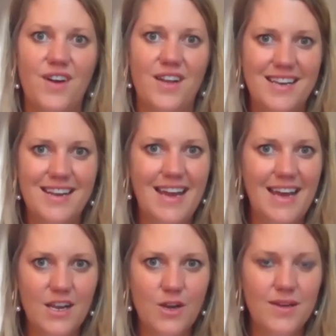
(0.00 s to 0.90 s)
funded
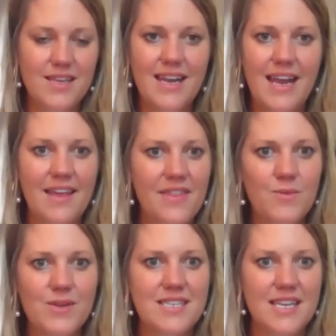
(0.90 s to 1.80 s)
adequately and that
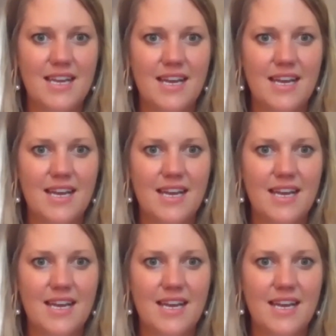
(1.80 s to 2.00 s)
we see the